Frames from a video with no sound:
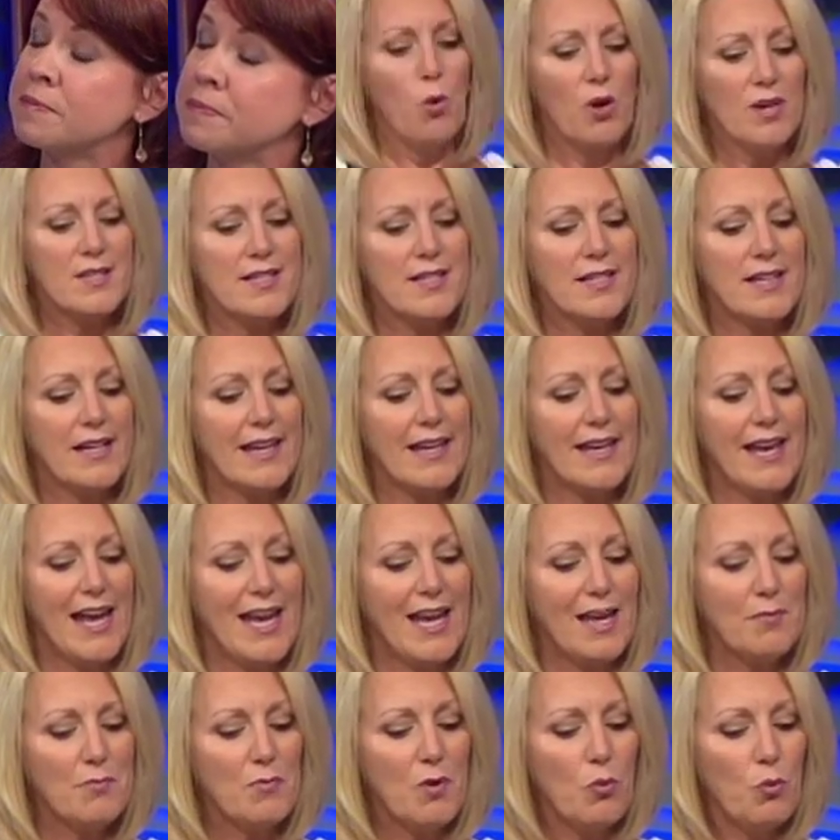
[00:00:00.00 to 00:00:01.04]
Was it a
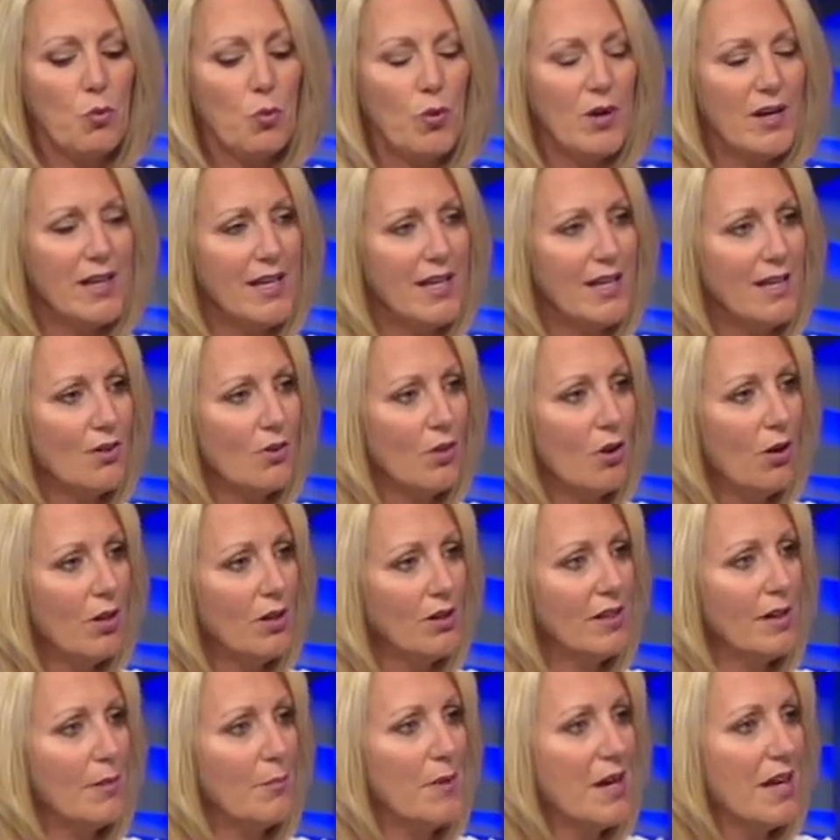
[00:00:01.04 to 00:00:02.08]
game when he
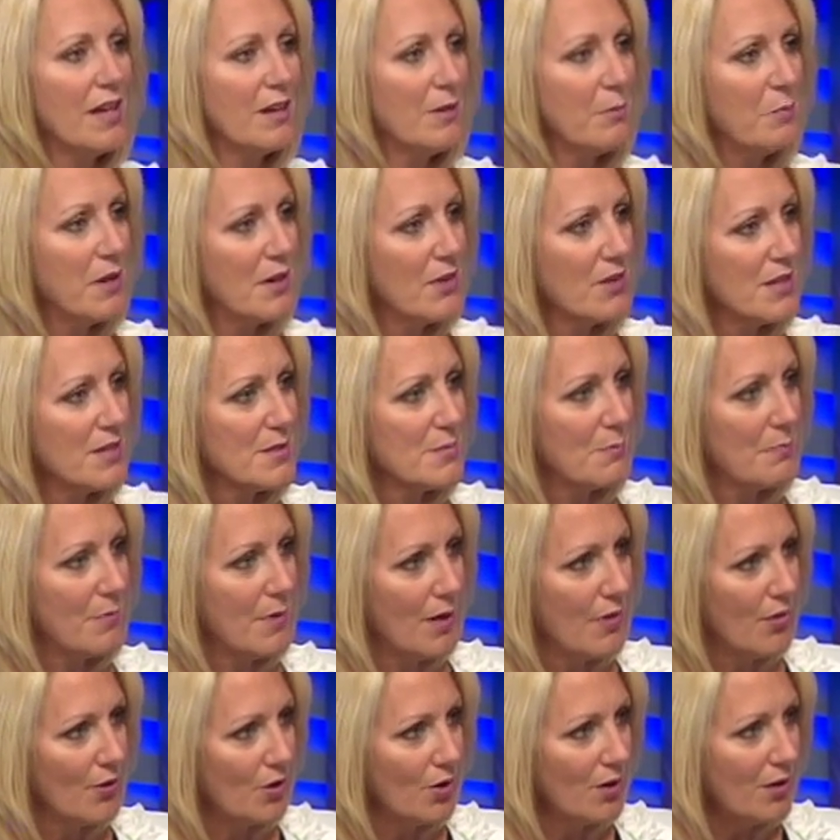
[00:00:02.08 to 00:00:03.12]
called Amanda Berry's
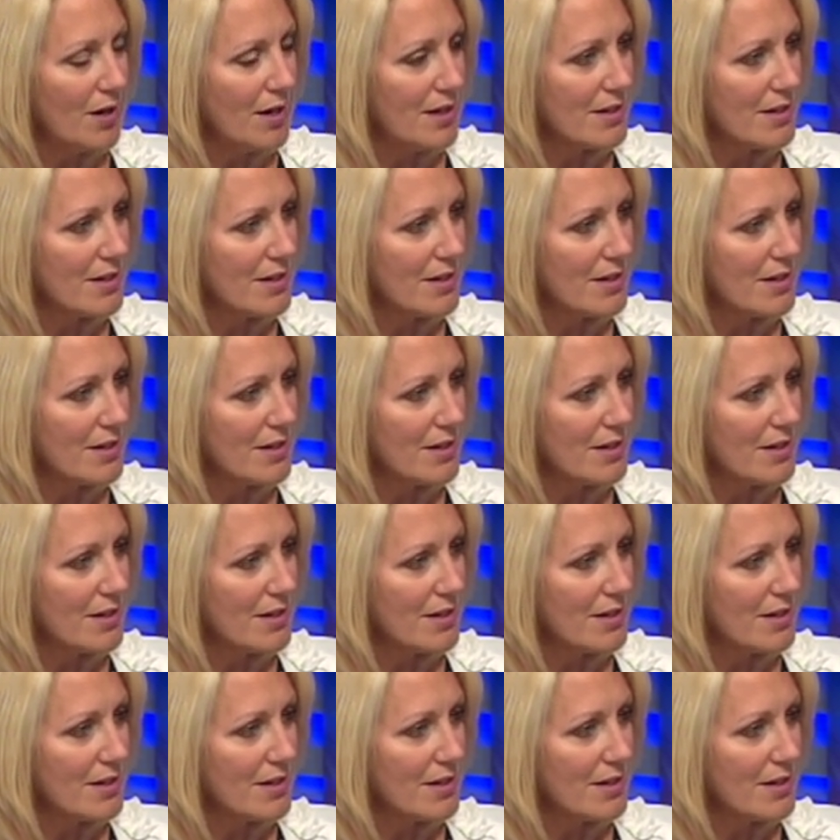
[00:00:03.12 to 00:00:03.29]
mother